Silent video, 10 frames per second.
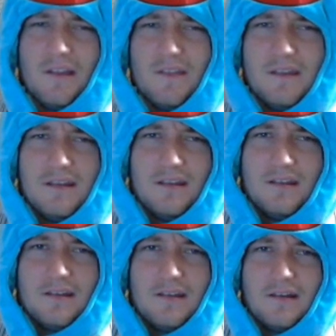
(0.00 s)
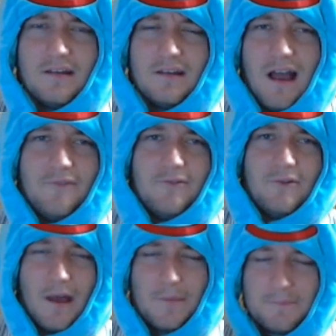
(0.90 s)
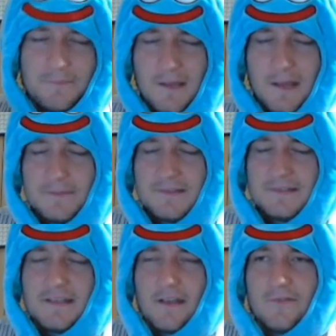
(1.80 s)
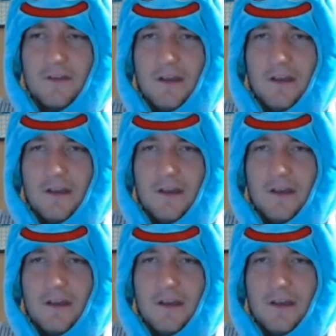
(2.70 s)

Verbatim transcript: the iPhone app games and stuff.